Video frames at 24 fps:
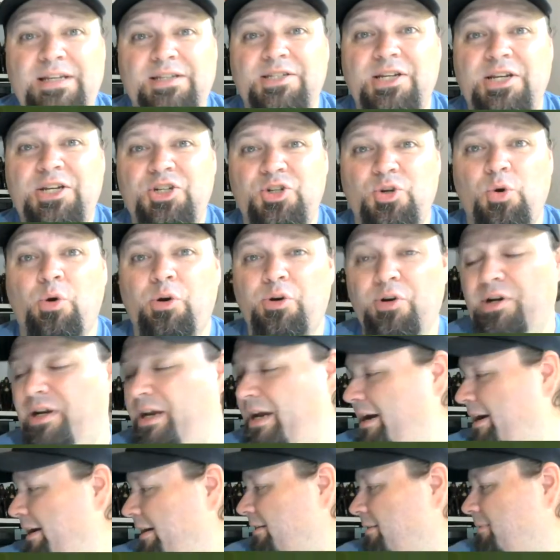is a shorter
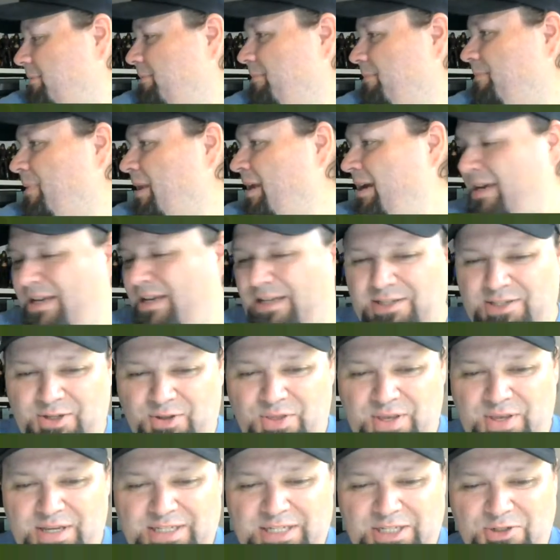guy. So
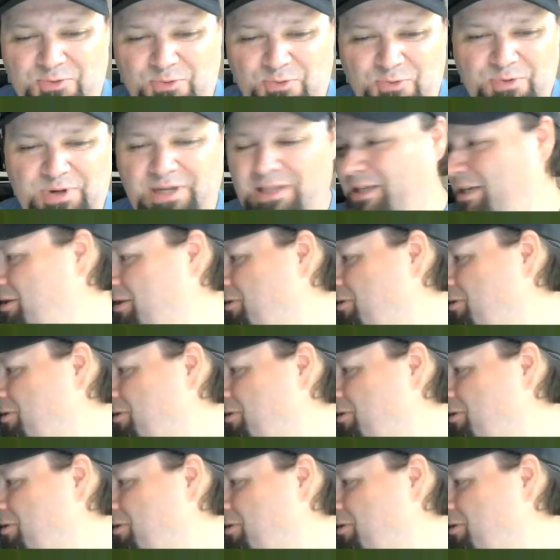this is really